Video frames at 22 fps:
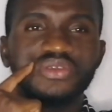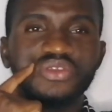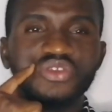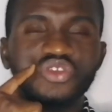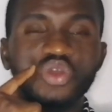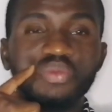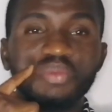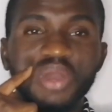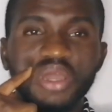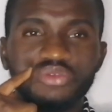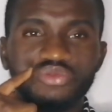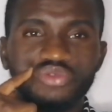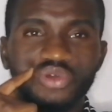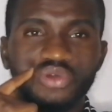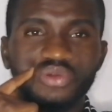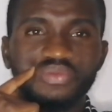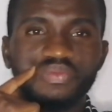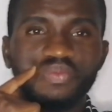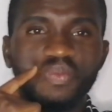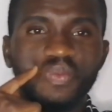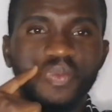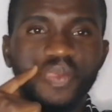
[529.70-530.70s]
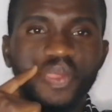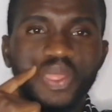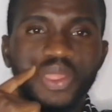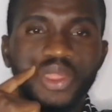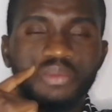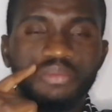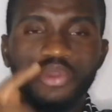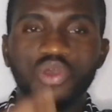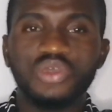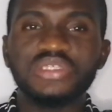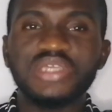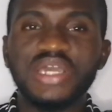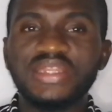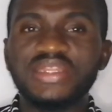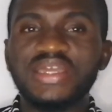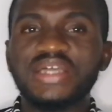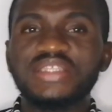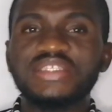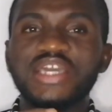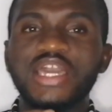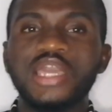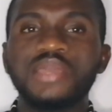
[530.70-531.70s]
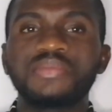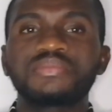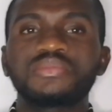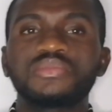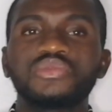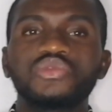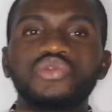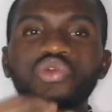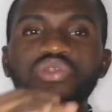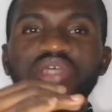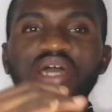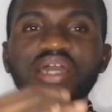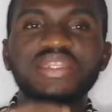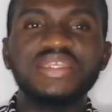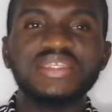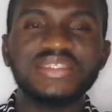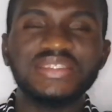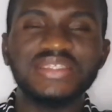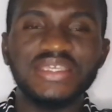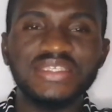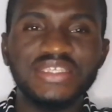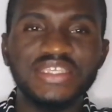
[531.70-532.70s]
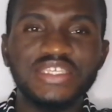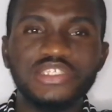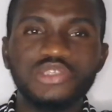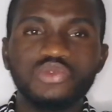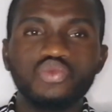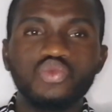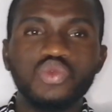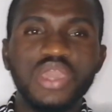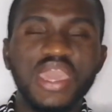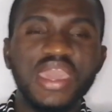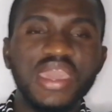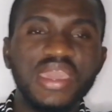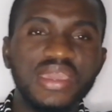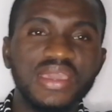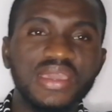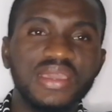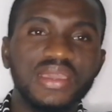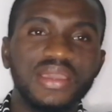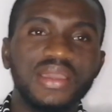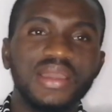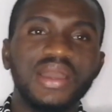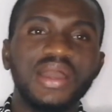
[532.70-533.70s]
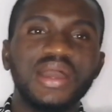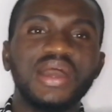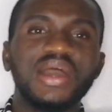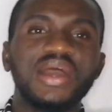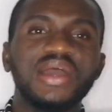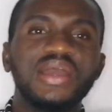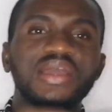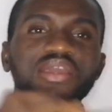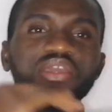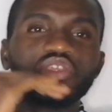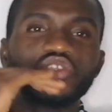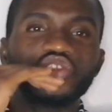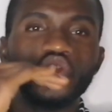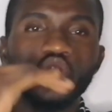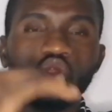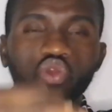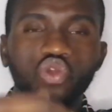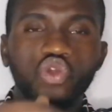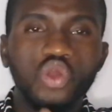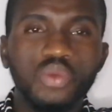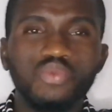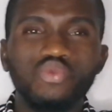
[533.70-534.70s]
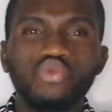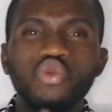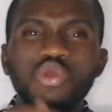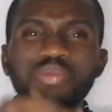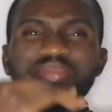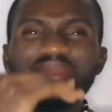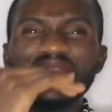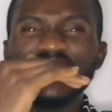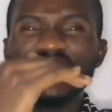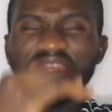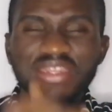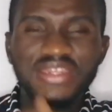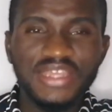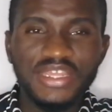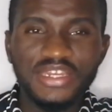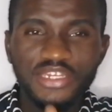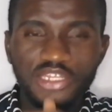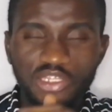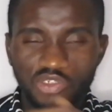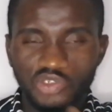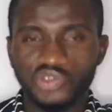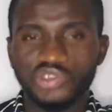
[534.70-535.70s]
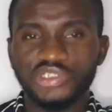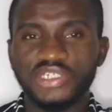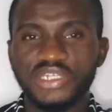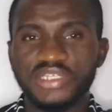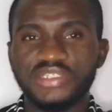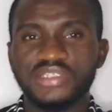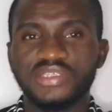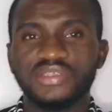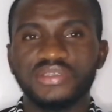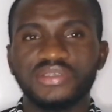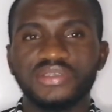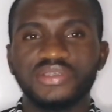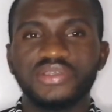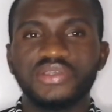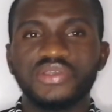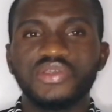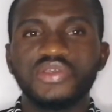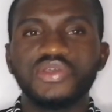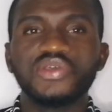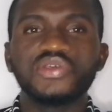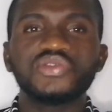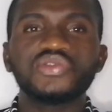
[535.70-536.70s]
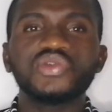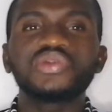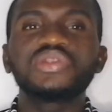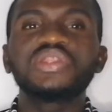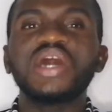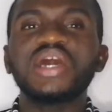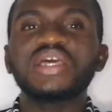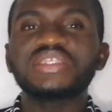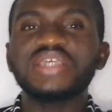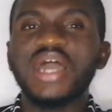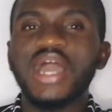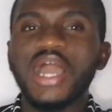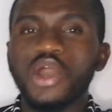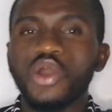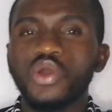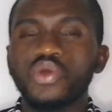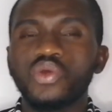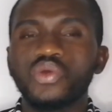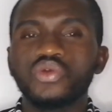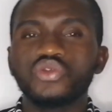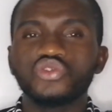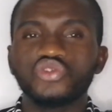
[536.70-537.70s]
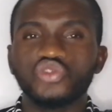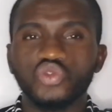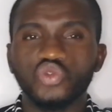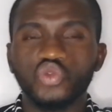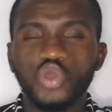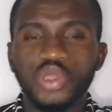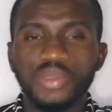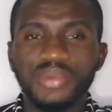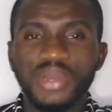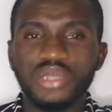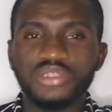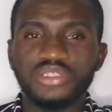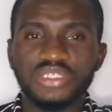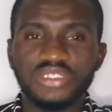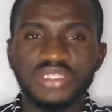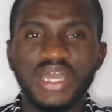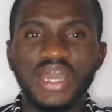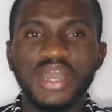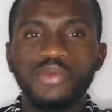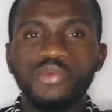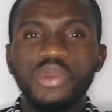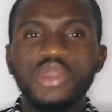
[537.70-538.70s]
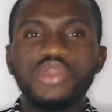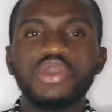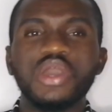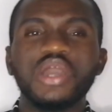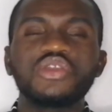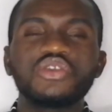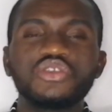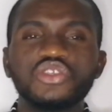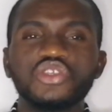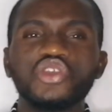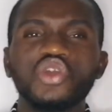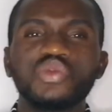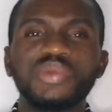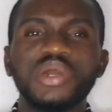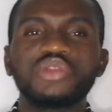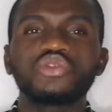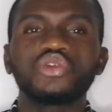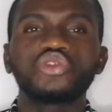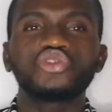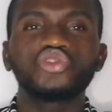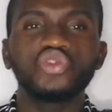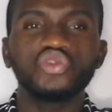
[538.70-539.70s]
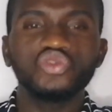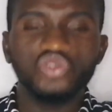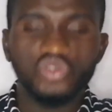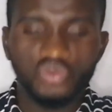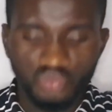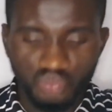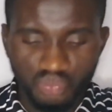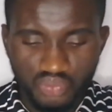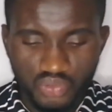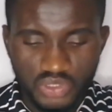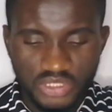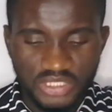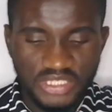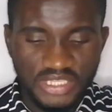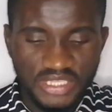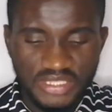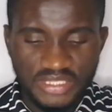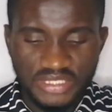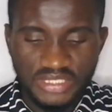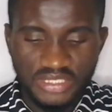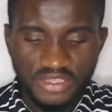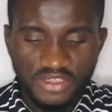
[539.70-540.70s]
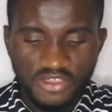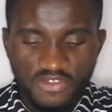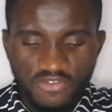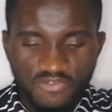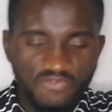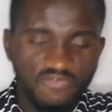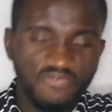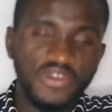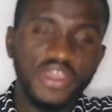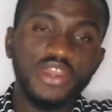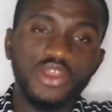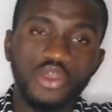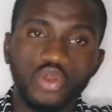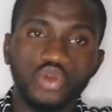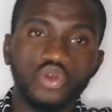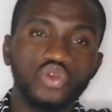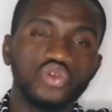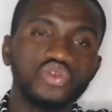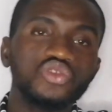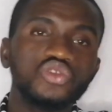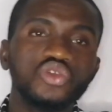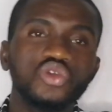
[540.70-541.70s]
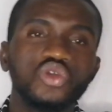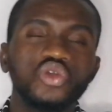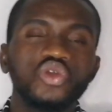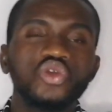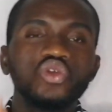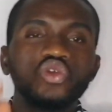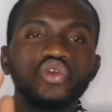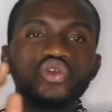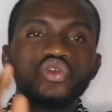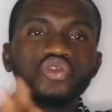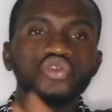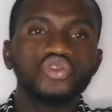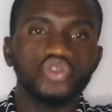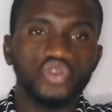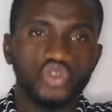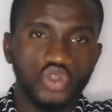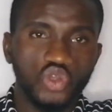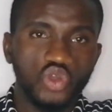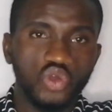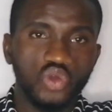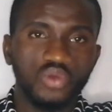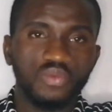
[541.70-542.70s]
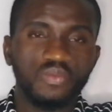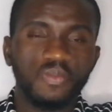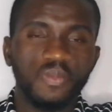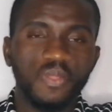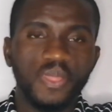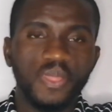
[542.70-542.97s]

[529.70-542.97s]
your manure, because at that time those are the stages where your crop will be needing the nutrient. So that's how to go about it. And when you are using your manure, don't put it very close to your,